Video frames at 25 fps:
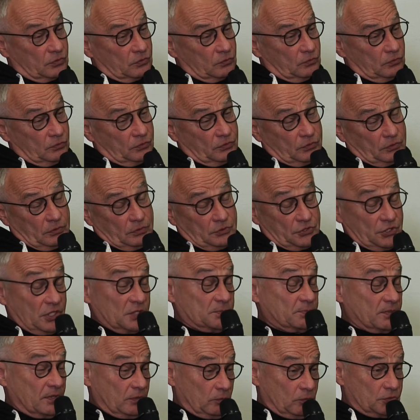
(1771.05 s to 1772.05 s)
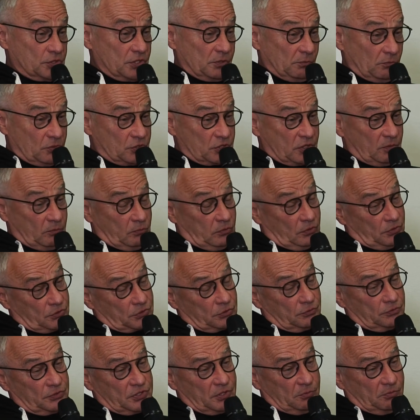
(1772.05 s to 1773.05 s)
And we have two schools for
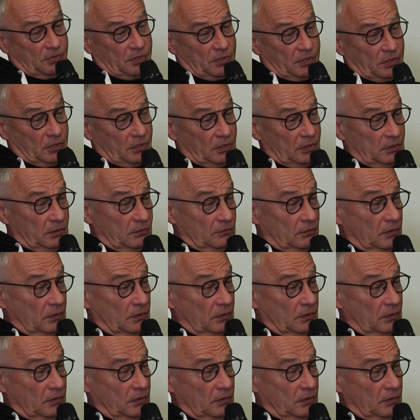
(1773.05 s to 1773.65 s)
architects,